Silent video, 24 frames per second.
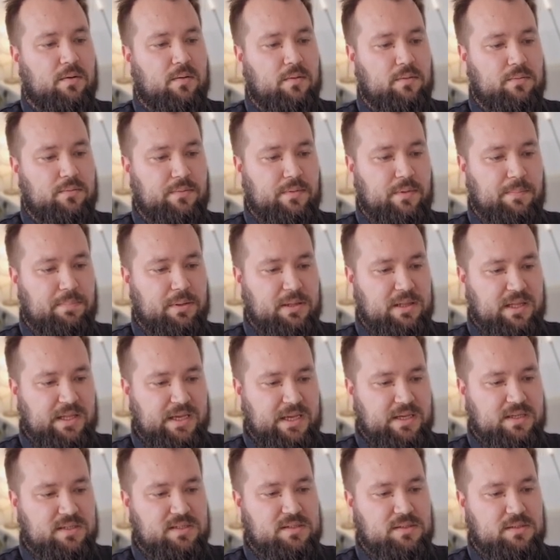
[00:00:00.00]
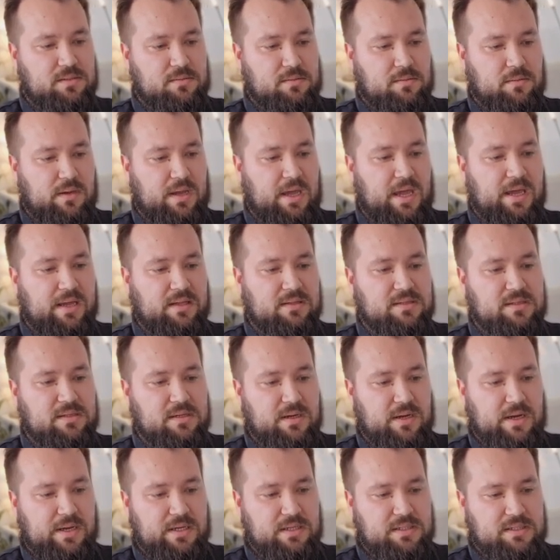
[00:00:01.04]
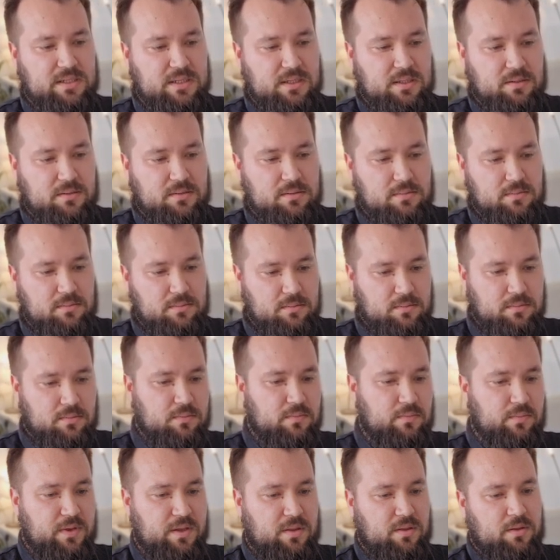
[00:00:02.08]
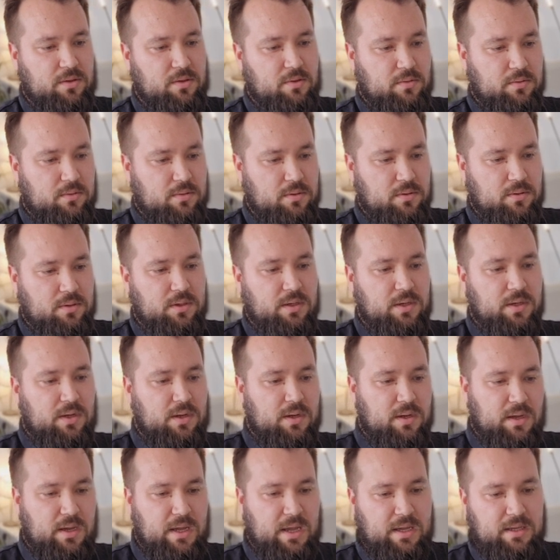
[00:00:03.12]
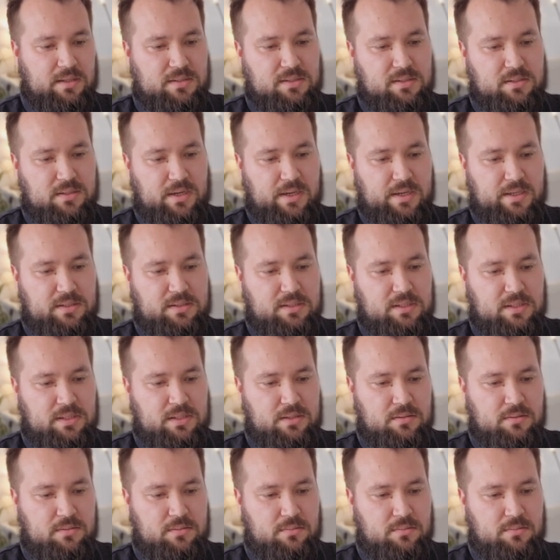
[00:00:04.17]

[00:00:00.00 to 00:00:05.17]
replace A T I D with your A T I D,